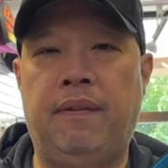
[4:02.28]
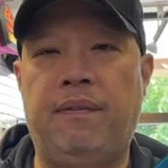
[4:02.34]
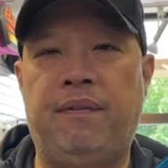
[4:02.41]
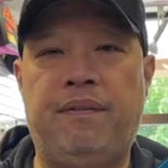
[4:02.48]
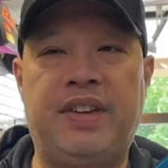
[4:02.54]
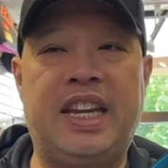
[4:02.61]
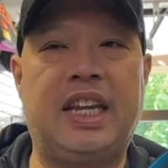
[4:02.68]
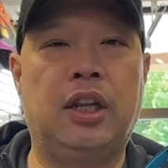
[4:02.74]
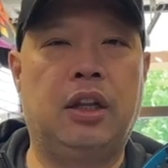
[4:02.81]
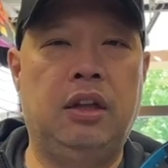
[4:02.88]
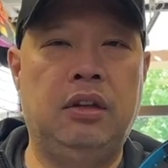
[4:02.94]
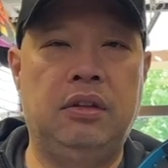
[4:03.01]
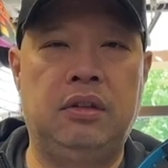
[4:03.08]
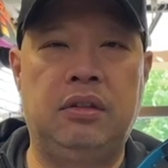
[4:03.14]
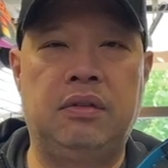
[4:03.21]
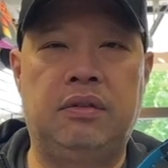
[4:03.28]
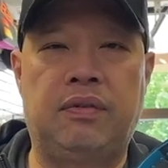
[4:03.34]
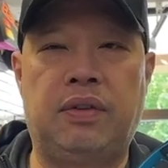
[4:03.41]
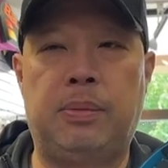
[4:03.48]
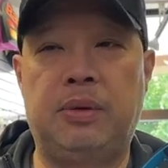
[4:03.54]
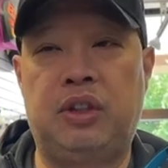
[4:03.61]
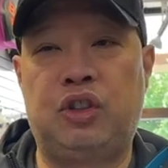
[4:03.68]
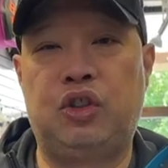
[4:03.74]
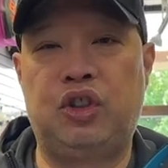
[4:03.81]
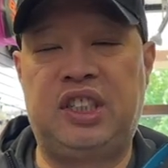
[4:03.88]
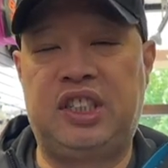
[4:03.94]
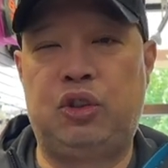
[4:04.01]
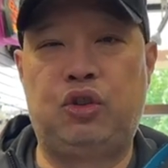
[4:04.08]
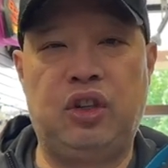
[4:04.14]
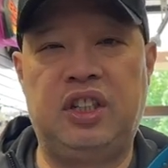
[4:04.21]
feel from a
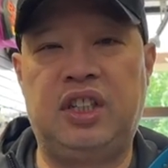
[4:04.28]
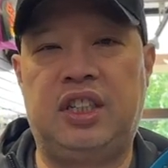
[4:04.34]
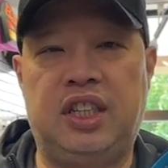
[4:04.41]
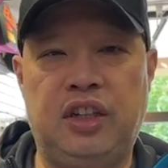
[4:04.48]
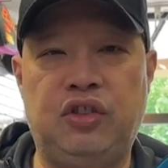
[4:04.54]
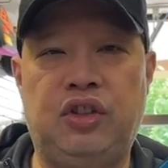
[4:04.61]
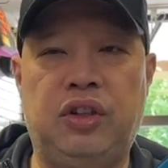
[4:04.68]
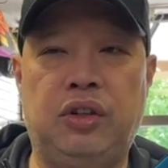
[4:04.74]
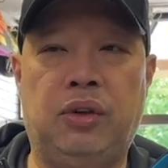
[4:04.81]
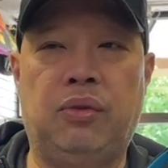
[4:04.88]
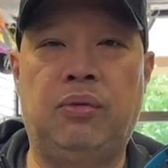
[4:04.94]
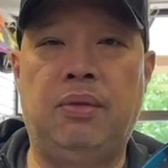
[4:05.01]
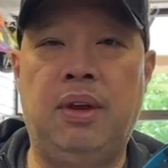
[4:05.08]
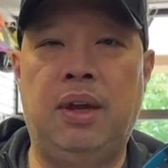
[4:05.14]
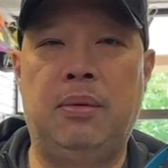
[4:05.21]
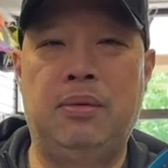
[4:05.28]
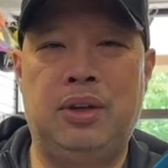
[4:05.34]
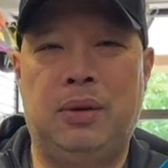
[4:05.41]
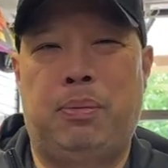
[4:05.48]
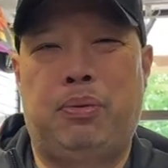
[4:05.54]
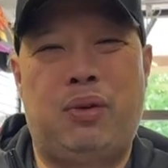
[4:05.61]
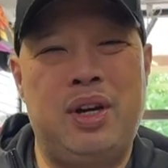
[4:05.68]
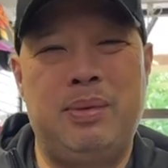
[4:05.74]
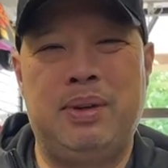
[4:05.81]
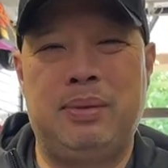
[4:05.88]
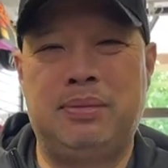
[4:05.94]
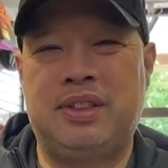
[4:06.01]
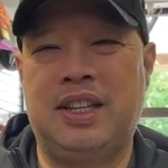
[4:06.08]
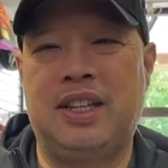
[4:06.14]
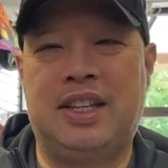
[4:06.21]
traditional, you know, premium
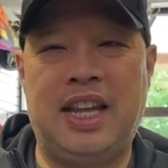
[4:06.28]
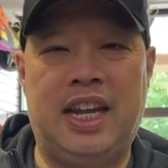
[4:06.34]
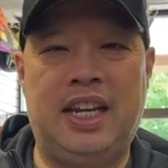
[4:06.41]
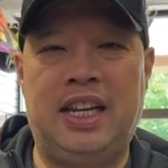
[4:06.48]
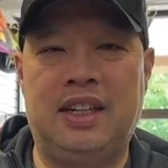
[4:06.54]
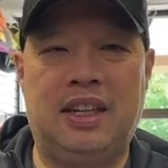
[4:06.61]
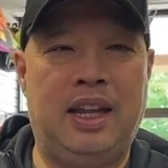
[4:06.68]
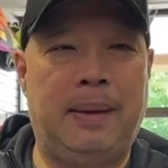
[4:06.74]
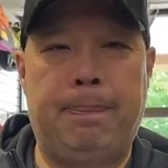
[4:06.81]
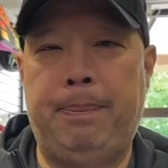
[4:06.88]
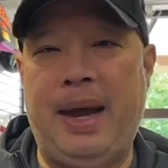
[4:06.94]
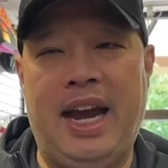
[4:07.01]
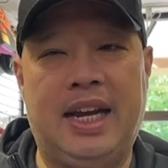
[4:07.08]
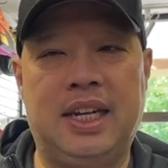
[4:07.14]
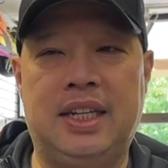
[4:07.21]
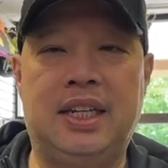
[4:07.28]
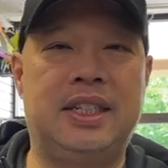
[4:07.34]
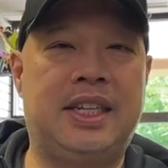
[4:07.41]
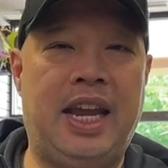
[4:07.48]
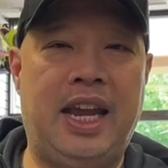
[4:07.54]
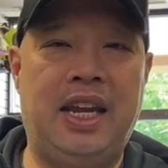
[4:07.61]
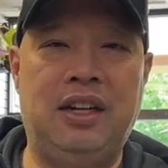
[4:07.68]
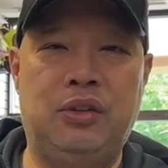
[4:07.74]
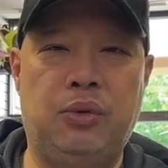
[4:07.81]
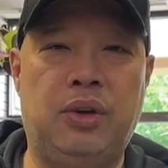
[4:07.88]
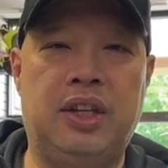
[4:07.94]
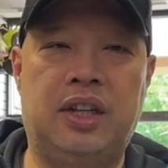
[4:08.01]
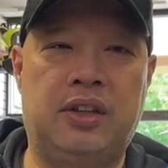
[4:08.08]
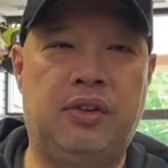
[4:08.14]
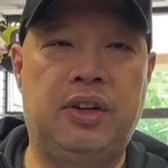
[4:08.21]
synthetic, like back in the day,
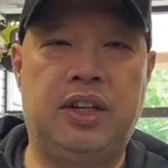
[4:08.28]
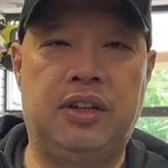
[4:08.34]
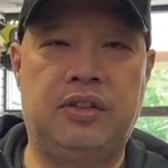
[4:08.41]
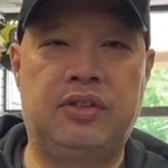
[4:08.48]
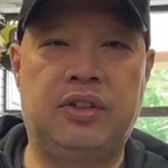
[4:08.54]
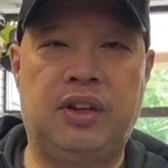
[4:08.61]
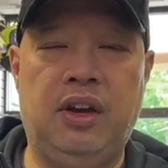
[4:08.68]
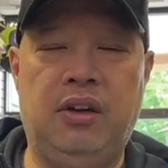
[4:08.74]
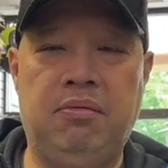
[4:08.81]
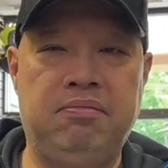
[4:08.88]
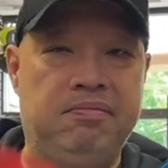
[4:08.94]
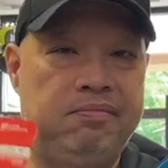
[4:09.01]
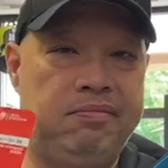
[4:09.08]
20, 30 years ago,